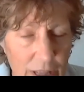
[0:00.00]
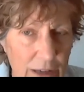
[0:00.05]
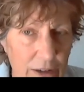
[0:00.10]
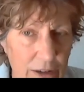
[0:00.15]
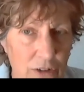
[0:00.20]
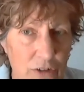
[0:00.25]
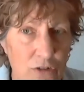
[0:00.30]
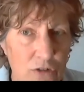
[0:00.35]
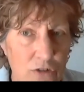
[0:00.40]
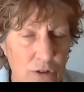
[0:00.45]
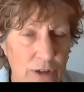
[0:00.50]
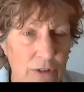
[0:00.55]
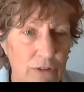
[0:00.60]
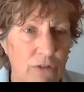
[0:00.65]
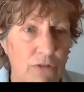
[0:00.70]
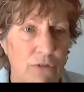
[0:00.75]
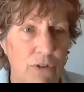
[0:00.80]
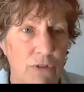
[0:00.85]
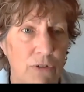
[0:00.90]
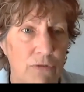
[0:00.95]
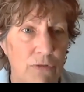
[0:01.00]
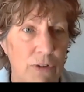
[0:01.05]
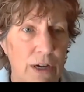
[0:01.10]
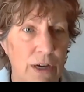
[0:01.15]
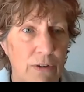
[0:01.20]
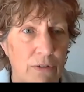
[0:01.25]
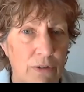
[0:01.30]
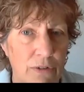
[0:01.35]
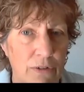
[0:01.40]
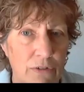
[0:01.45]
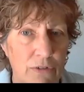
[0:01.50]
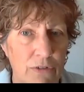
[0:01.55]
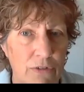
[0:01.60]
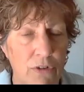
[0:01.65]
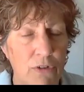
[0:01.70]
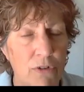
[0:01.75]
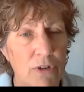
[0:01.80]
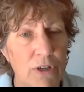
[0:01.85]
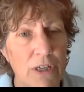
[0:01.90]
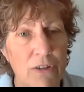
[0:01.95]
can transfer a virus. So you
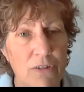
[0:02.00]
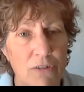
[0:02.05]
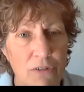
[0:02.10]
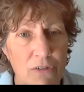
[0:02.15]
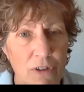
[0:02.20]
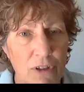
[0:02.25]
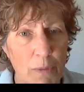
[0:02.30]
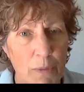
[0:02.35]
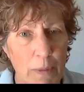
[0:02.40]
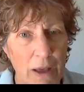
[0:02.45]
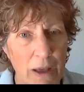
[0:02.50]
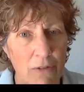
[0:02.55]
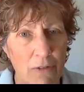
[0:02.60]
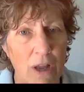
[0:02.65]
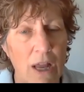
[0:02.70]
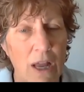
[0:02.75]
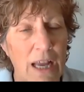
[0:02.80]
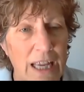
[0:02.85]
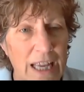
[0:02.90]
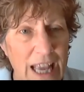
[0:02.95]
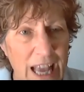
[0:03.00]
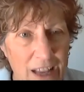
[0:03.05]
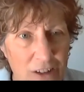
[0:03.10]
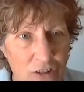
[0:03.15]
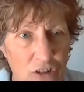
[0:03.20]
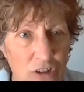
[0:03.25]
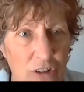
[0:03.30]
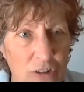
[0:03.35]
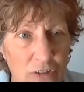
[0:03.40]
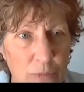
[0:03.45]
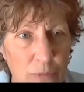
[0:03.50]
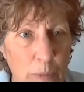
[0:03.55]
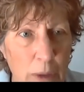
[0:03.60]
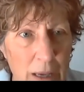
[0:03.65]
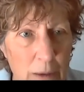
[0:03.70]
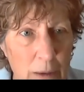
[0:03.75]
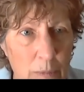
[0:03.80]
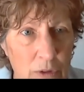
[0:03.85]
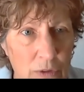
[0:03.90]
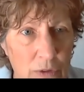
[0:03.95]
need to think about cashless
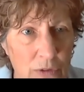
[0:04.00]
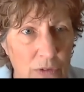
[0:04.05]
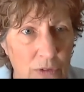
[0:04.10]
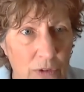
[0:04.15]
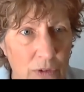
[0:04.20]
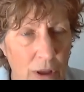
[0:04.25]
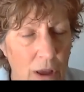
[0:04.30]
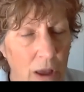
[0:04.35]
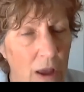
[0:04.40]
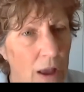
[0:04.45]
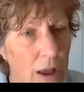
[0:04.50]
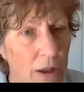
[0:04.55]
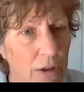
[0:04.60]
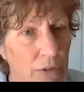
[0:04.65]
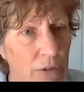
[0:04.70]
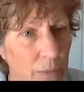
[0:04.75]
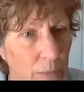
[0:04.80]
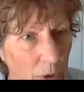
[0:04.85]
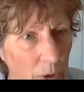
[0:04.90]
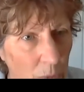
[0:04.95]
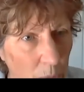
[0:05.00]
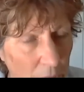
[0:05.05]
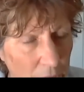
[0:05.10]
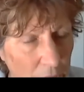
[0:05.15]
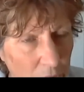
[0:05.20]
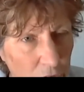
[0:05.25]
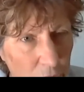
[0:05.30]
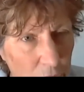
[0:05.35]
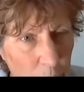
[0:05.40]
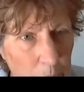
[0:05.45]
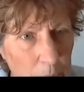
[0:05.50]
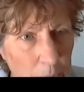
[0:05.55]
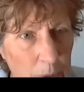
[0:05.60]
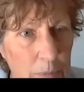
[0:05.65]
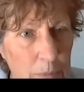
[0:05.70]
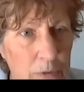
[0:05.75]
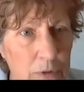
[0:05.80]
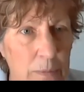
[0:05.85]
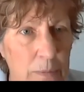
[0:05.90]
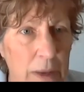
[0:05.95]
payments. Arrange for people
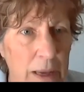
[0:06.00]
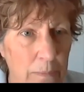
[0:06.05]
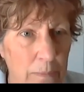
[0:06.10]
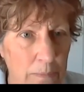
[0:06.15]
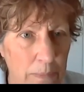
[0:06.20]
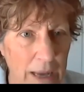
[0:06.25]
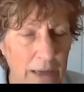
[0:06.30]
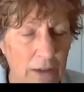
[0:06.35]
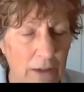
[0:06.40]
to make bank